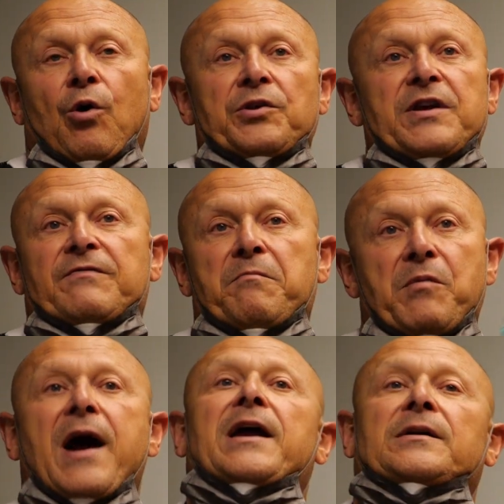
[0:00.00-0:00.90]
or they have a
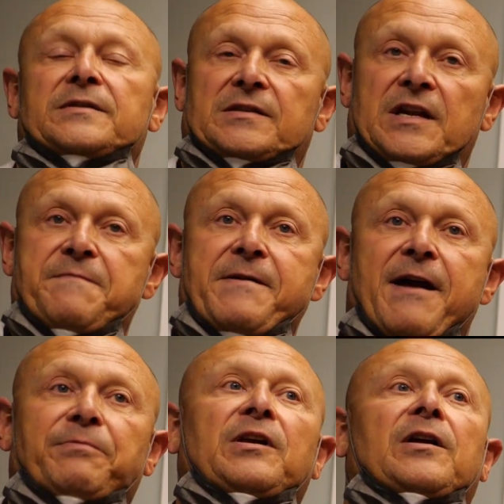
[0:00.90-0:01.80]
mild sleep
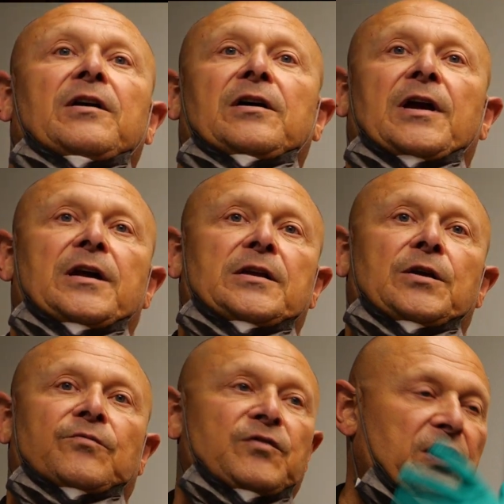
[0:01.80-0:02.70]
apnea and they
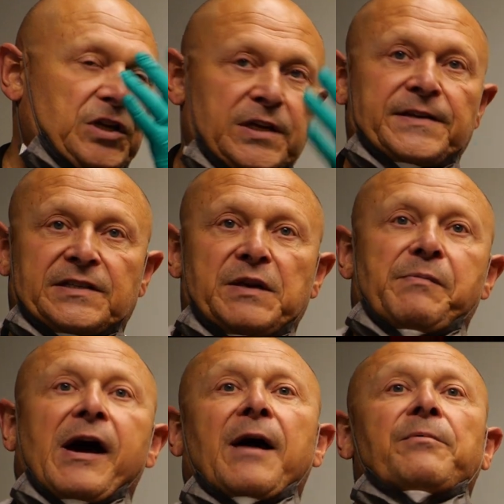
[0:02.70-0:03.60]
don't really need a
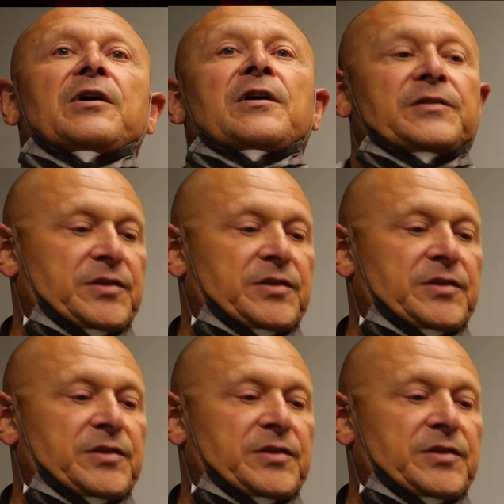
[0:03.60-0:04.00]
CPAP.